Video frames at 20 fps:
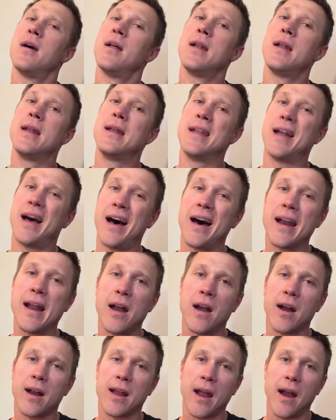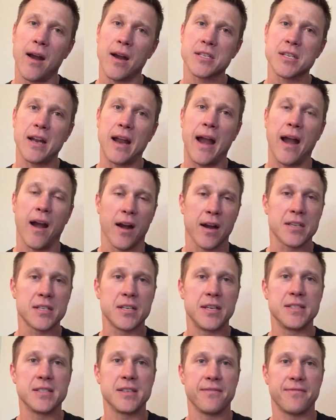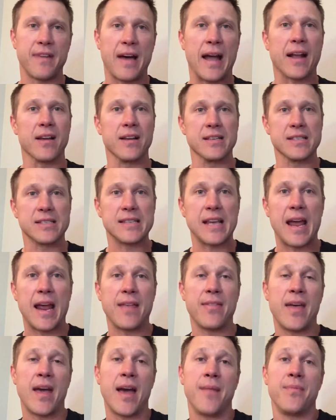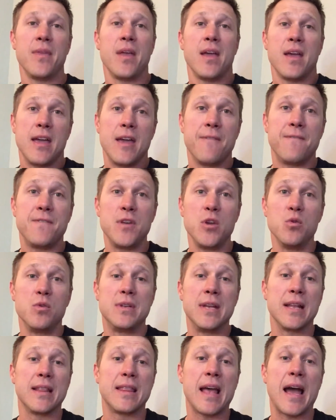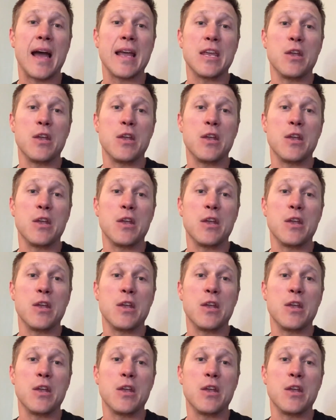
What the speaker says: Not Erikson. Erikson is in fact going to say that if you did that,